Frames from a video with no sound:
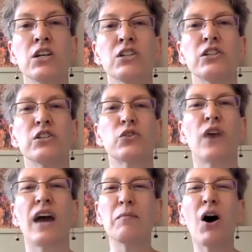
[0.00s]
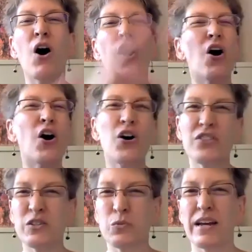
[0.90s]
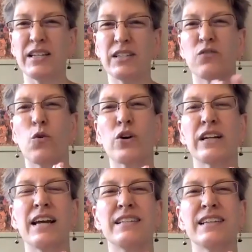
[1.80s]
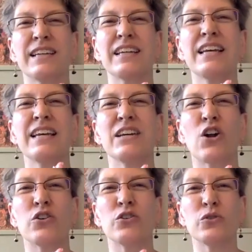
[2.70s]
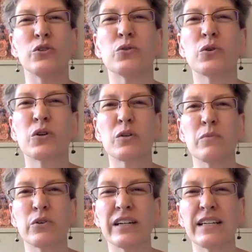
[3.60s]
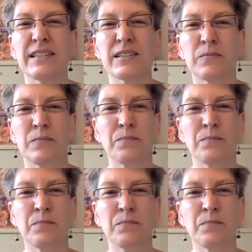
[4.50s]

to describe all these ways of organizing in our UU communities.